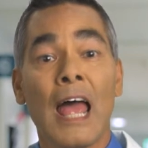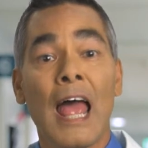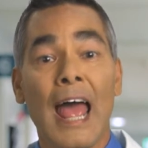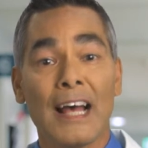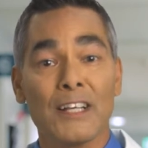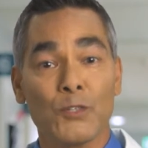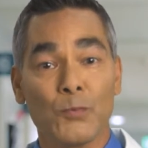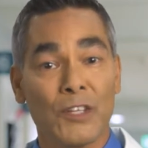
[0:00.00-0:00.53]

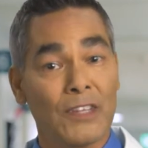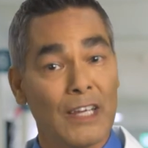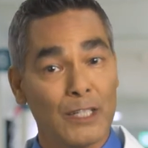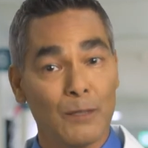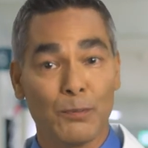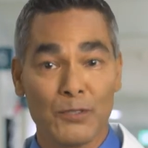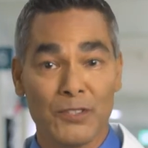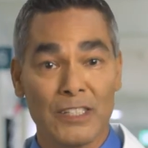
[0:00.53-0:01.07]
As with any
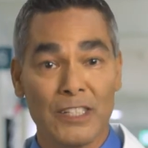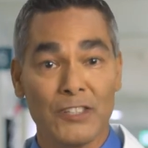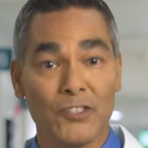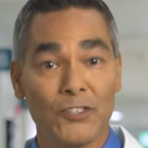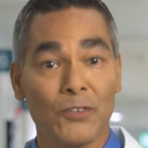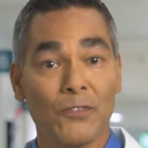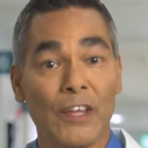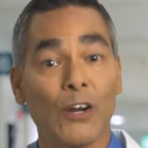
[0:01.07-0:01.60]

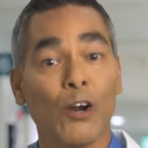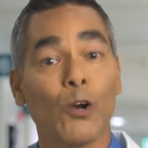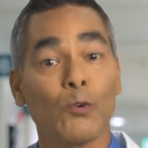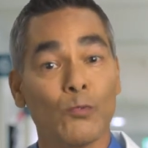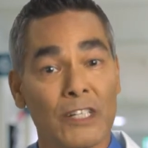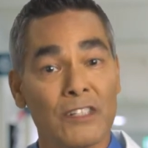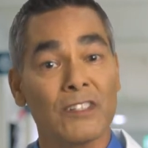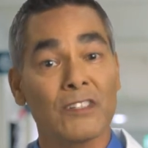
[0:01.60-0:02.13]
procedure, there are
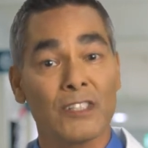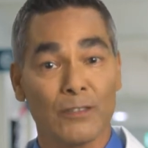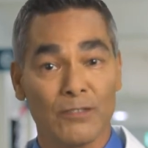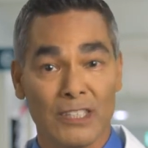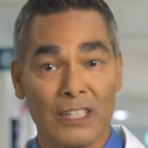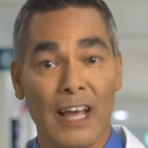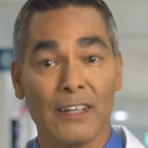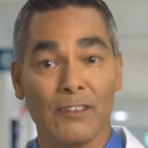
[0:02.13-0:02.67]
risks of
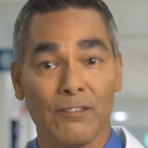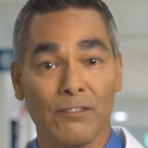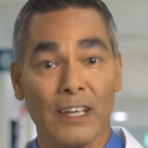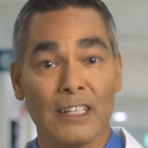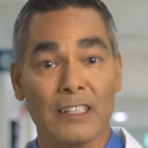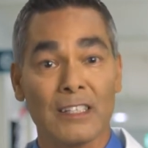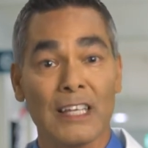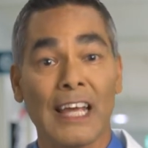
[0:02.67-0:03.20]
side
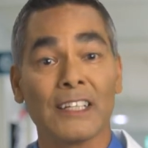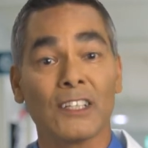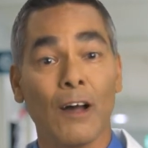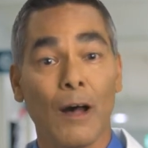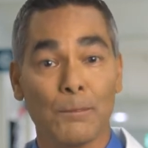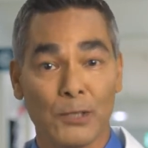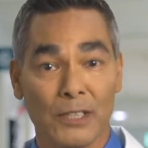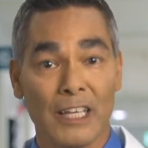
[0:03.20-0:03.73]
effects and
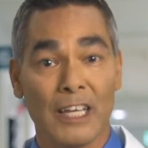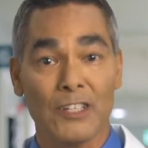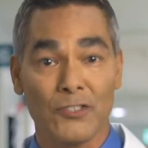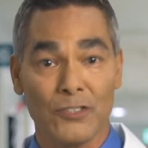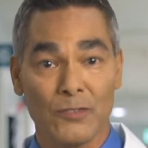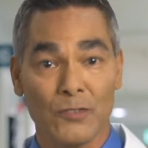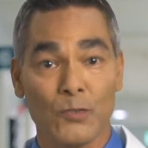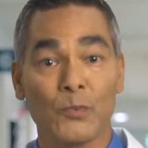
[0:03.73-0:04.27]

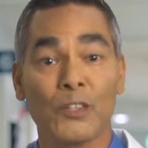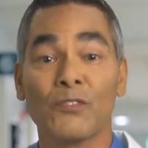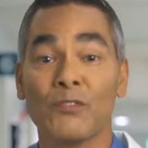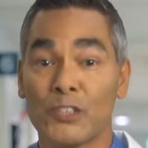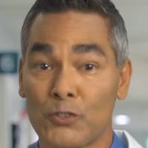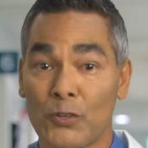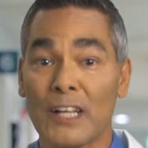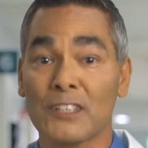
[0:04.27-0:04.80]
complications with
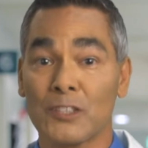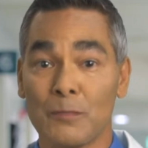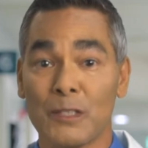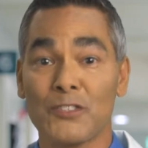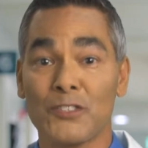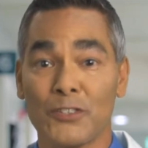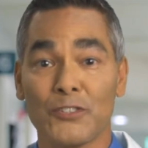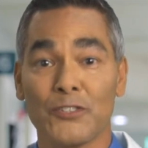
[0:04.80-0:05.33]
vitrectomy
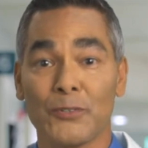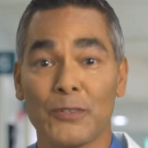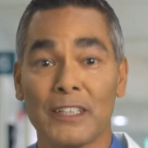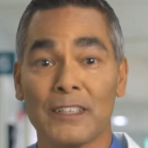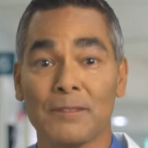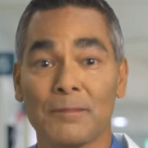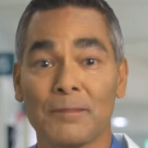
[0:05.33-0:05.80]
surgery.